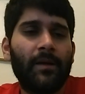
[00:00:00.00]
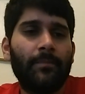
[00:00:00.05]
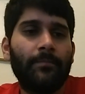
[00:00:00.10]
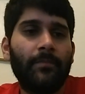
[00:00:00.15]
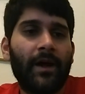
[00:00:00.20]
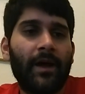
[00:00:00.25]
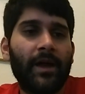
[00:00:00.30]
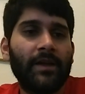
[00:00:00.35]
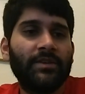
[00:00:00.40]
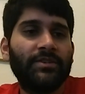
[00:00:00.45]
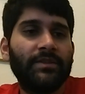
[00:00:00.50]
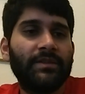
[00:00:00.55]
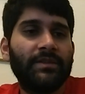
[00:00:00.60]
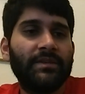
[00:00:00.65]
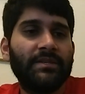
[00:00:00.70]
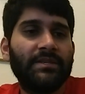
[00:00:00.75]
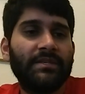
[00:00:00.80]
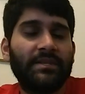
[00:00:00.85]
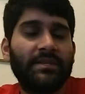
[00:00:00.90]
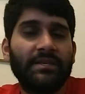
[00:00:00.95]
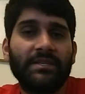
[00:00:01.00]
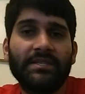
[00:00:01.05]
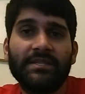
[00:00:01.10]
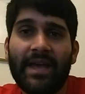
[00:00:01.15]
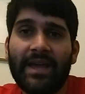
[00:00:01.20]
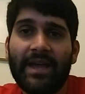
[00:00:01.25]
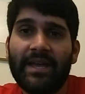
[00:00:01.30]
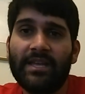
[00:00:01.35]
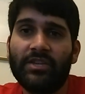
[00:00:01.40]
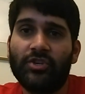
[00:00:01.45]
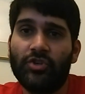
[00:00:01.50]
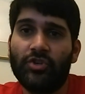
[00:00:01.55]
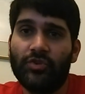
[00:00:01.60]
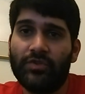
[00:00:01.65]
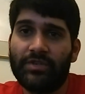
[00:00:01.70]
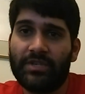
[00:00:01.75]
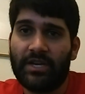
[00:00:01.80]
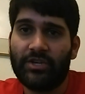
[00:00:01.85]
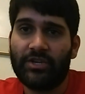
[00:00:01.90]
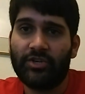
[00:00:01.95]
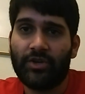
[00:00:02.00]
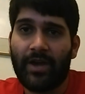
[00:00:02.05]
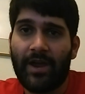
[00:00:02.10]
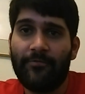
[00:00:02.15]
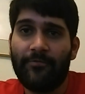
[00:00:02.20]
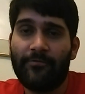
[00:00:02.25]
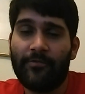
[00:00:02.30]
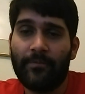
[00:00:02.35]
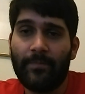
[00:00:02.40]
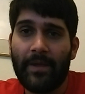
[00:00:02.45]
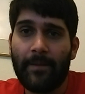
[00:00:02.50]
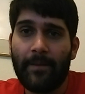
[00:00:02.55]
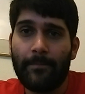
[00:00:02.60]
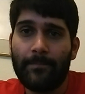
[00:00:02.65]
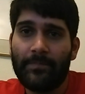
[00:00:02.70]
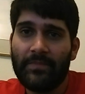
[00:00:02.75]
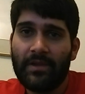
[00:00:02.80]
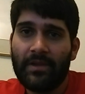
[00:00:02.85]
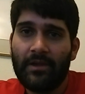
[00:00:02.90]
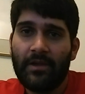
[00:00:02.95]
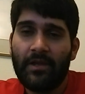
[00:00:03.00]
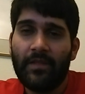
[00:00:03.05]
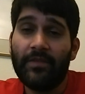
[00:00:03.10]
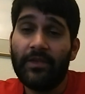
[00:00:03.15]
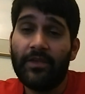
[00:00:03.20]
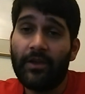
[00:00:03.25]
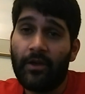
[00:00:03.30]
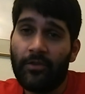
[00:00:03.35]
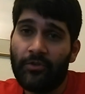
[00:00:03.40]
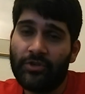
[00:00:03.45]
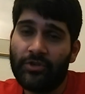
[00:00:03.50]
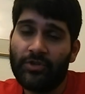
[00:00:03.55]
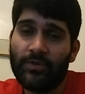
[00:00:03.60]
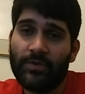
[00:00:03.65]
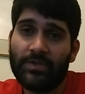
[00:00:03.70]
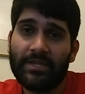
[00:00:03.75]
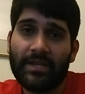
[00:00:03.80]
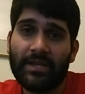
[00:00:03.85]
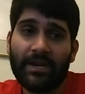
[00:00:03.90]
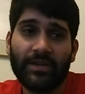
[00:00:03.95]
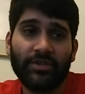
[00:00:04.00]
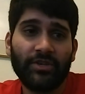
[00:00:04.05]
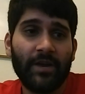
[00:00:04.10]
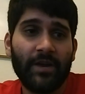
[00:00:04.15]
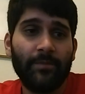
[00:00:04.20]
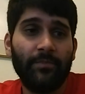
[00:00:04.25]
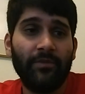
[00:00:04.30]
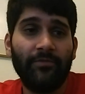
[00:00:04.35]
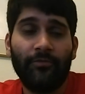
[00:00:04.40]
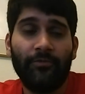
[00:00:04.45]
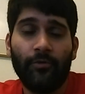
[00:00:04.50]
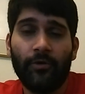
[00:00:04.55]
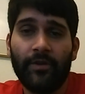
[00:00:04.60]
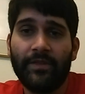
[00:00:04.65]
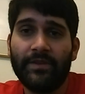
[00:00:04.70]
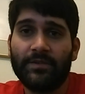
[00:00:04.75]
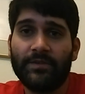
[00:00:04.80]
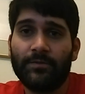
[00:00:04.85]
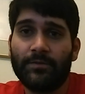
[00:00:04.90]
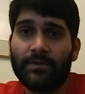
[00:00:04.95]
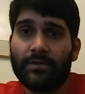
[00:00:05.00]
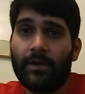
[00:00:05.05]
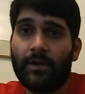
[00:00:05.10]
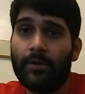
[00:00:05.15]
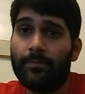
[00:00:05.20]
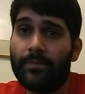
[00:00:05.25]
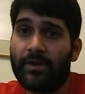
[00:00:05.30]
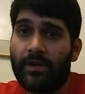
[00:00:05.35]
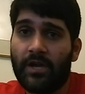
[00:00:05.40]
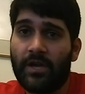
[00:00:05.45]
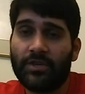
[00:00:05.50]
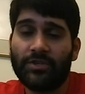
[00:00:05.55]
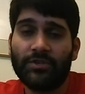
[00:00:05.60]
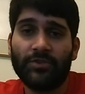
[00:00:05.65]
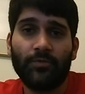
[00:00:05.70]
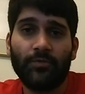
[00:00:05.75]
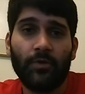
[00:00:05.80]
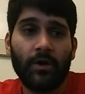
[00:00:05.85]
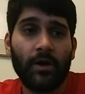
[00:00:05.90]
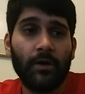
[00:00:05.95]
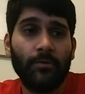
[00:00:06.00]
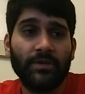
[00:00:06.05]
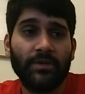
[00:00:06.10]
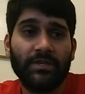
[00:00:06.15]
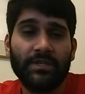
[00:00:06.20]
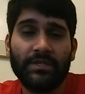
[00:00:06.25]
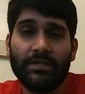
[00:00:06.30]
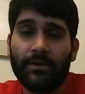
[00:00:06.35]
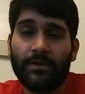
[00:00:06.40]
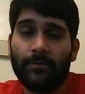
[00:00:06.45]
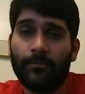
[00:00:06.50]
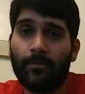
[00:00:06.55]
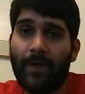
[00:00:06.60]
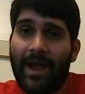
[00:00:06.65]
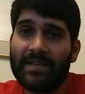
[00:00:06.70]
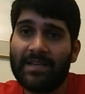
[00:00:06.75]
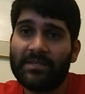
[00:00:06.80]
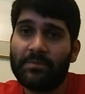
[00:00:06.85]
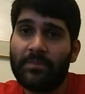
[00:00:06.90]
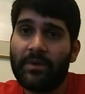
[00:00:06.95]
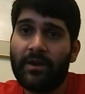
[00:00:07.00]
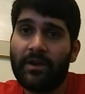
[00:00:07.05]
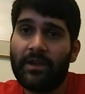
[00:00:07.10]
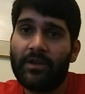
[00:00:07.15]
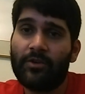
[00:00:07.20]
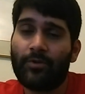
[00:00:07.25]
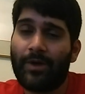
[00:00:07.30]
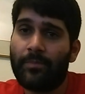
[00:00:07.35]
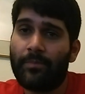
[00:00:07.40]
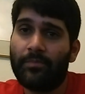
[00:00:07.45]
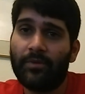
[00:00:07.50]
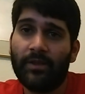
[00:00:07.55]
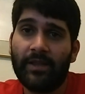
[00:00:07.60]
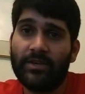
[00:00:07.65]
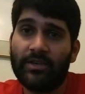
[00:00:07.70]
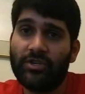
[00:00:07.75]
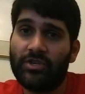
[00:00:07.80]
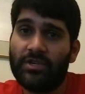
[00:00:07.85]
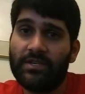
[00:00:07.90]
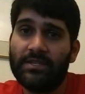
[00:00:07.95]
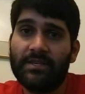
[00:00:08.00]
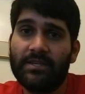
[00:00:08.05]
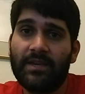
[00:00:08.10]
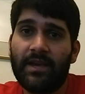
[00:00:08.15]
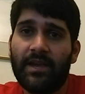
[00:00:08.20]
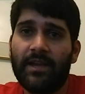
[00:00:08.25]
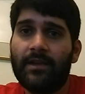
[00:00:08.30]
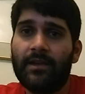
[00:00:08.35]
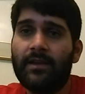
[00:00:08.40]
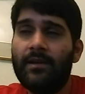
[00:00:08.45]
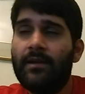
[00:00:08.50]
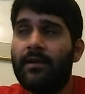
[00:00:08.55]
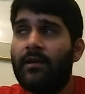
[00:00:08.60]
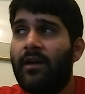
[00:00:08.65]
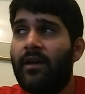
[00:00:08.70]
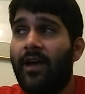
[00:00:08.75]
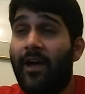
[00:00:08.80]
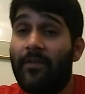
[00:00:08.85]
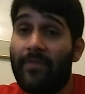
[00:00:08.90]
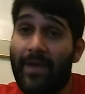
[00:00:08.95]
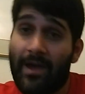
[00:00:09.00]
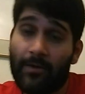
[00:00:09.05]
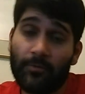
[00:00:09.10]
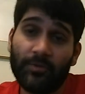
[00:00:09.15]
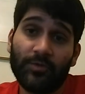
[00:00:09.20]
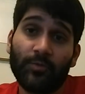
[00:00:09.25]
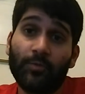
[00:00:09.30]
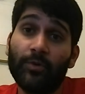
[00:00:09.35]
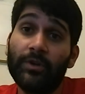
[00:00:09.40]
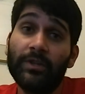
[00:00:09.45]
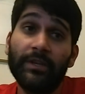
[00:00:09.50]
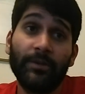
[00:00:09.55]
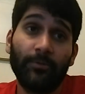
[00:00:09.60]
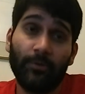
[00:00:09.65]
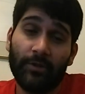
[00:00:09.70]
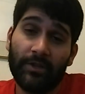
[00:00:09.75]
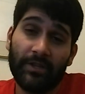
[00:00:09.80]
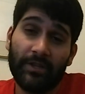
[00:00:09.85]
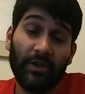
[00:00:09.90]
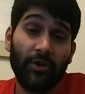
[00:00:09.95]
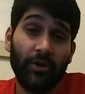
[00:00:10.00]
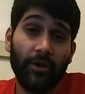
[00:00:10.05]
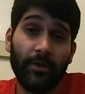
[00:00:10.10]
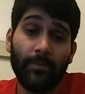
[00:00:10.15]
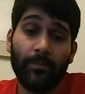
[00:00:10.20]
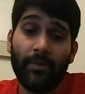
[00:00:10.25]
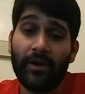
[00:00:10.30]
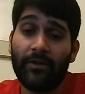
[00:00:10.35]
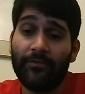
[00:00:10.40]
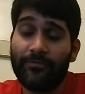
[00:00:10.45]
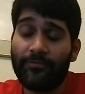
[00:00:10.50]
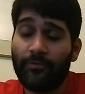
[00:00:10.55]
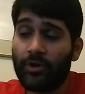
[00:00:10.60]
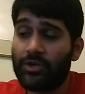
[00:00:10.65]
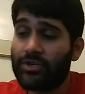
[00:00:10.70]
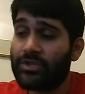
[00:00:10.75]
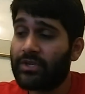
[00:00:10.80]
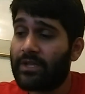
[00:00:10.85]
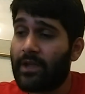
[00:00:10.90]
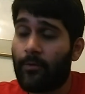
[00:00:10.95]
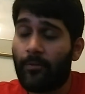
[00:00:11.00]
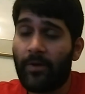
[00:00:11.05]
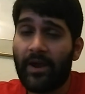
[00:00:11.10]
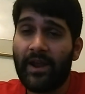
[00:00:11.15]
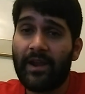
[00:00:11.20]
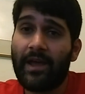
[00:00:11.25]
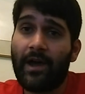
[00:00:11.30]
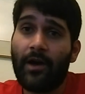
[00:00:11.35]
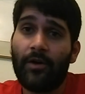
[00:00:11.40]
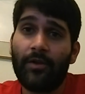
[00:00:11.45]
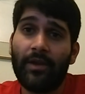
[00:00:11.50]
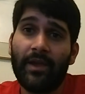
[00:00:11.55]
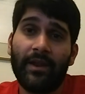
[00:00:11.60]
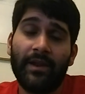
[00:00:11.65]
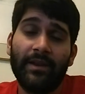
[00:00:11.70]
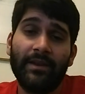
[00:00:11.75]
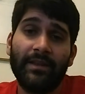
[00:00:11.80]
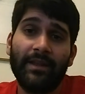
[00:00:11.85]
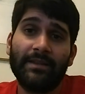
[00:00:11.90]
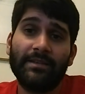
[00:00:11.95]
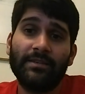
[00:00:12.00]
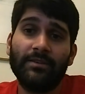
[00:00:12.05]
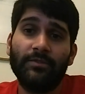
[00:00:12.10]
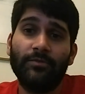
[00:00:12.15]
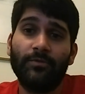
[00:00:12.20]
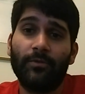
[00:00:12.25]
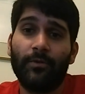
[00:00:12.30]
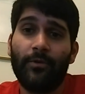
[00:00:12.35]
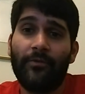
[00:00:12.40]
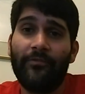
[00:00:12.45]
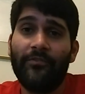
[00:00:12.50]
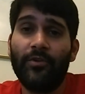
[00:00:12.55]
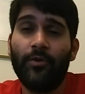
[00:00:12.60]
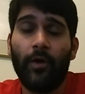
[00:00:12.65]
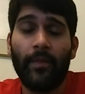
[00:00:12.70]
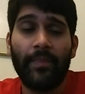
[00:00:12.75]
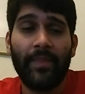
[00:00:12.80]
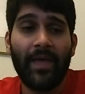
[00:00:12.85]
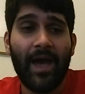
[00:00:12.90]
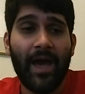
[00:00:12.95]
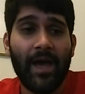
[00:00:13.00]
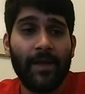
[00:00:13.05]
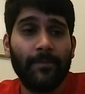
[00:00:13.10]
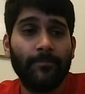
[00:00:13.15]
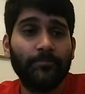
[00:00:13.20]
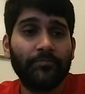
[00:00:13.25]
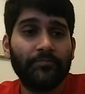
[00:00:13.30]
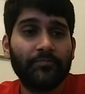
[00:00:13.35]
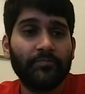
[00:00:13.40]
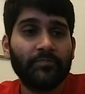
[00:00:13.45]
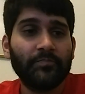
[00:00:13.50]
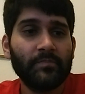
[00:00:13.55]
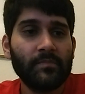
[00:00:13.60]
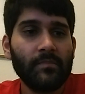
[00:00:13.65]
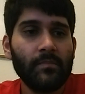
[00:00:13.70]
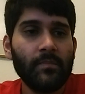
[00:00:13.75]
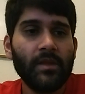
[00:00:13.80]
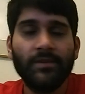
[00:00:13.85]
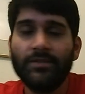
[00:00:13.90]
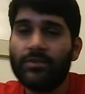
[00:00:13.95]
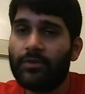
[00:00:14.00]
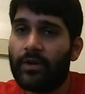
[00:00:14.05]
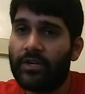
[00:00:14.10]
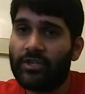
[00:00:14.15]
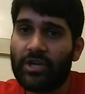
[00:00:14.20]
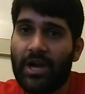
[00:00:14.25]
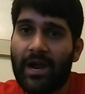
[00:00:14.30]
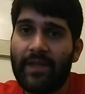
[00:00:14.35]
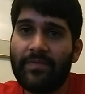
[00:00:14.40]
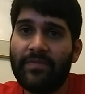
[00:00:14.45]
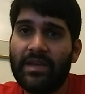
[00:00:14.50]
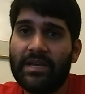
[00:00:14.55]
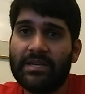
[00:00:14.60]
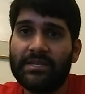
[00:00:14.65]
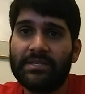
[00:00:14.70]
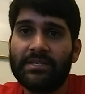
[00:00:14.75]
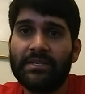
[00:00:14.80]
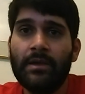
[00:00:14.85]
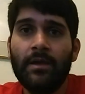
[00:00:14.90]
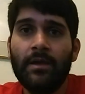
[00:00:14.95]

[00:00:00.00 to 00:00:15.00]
Actually, this is the second juice I tried from them. The other juice that I tried before this was called Ménage à Trois, which is a raspberry creme brulee cheesecake. And that was really, really good, but unfortunately I ran out and I didn't get to do a review on that. So I tried this.